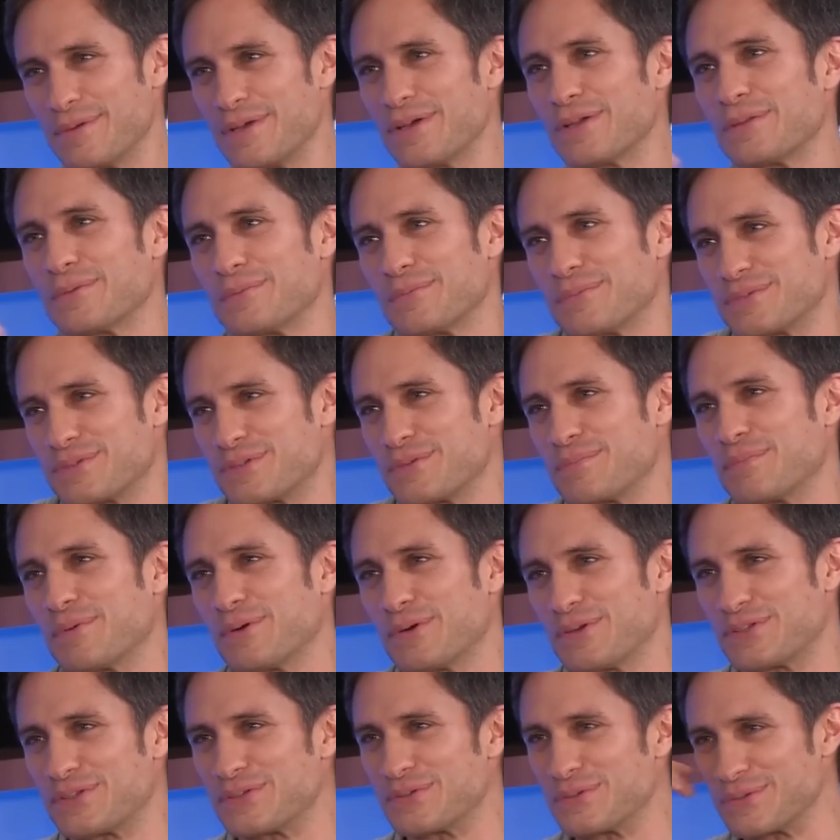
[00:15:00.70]
We all
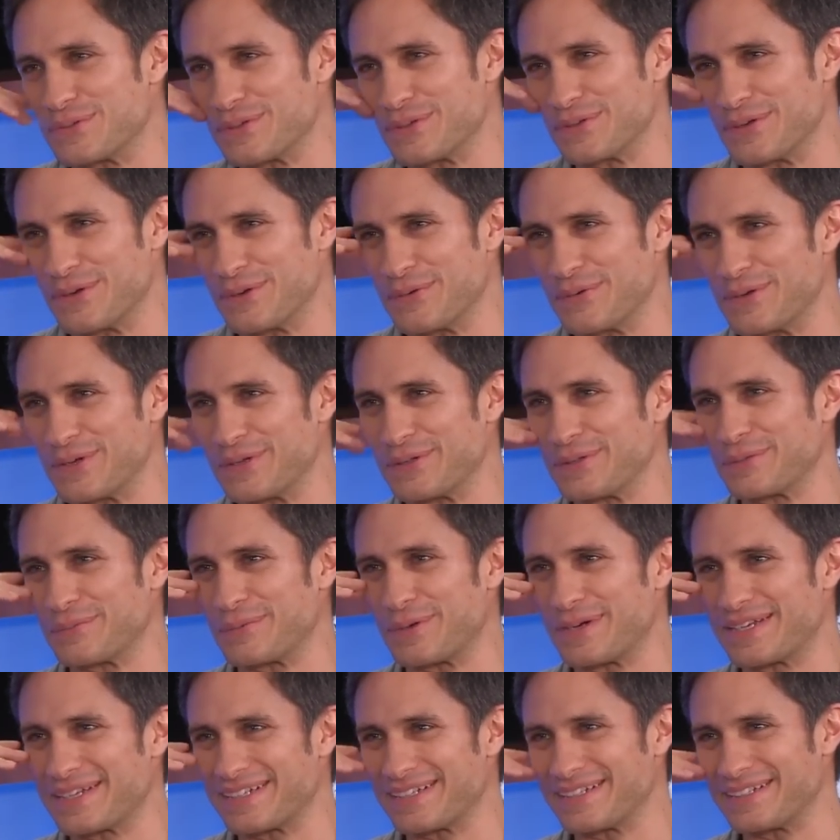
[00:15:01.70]
support you, right. You know, we all
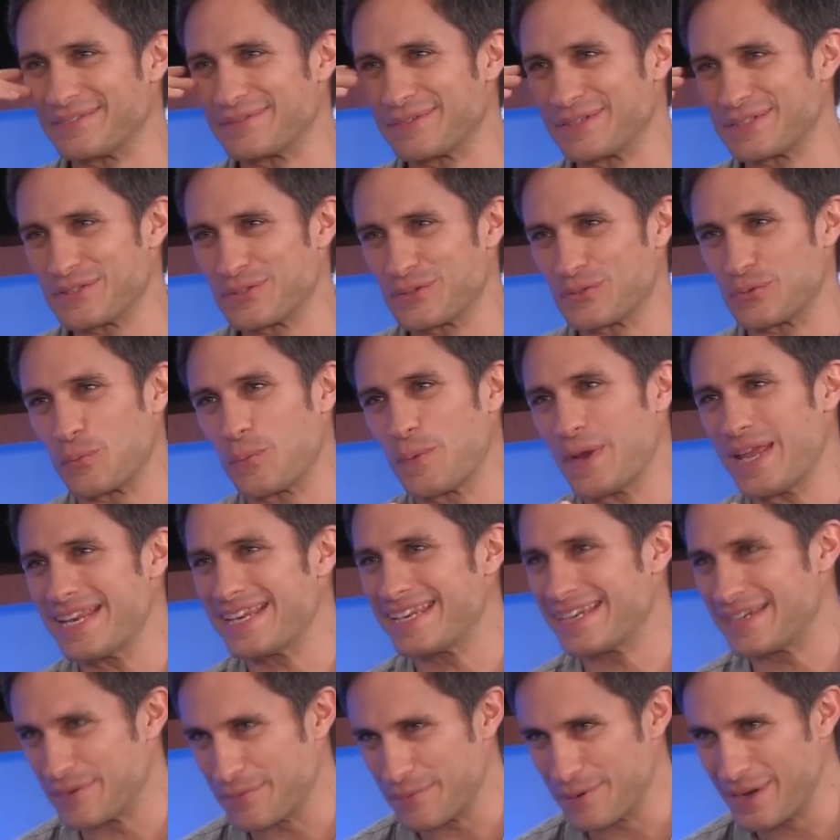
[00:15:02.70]
want you to
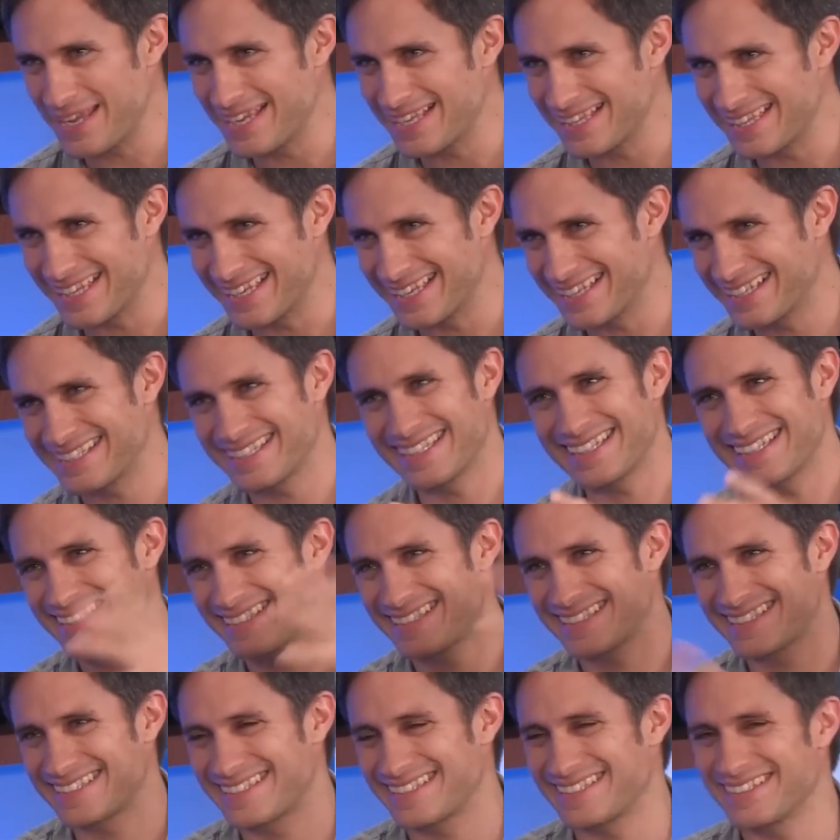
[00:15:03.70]
win in a way, like,
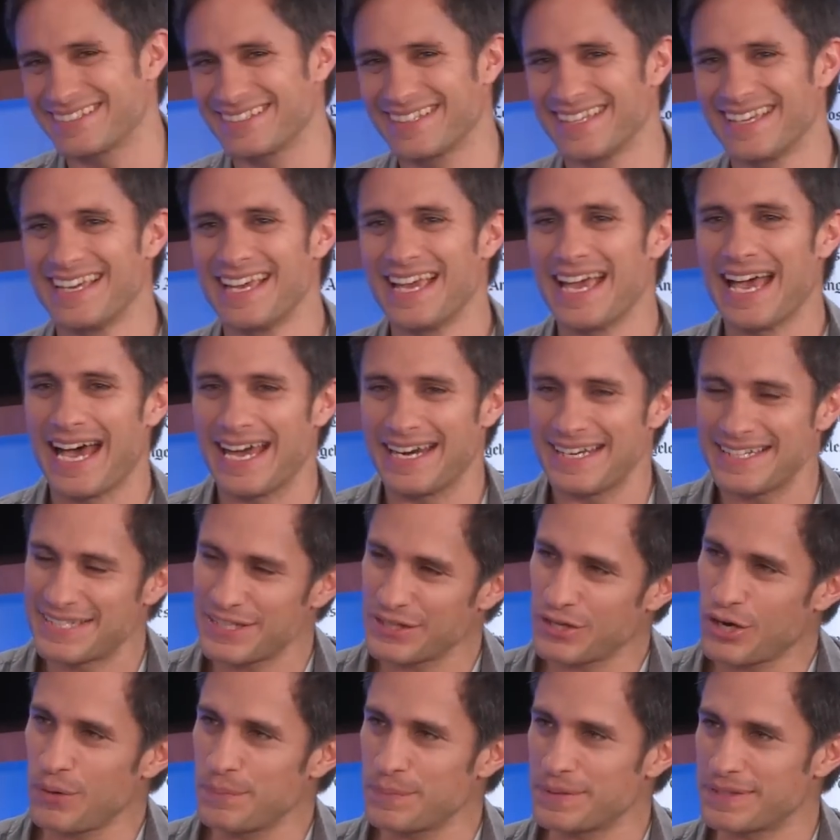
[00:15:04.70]
let's just, and it's
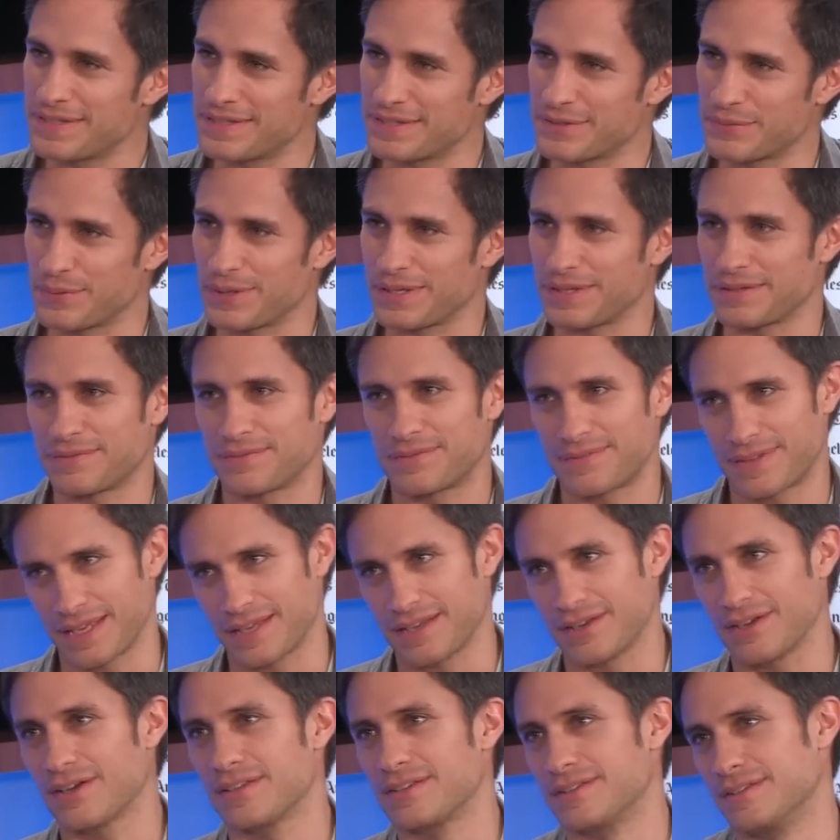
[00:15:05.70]
a comedy as well,
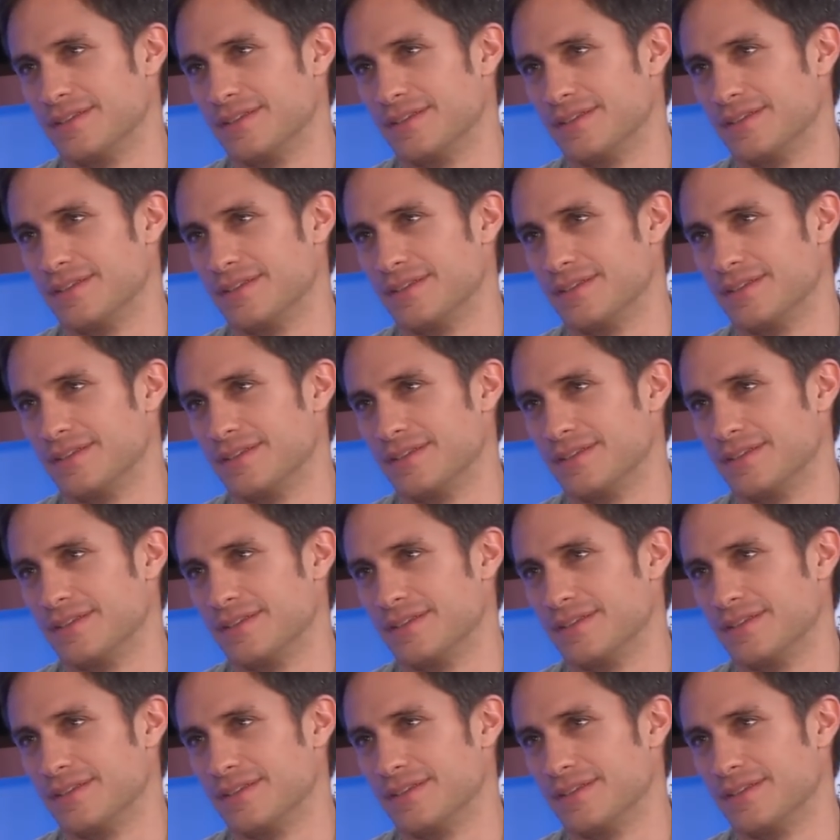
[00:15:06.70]
thank God.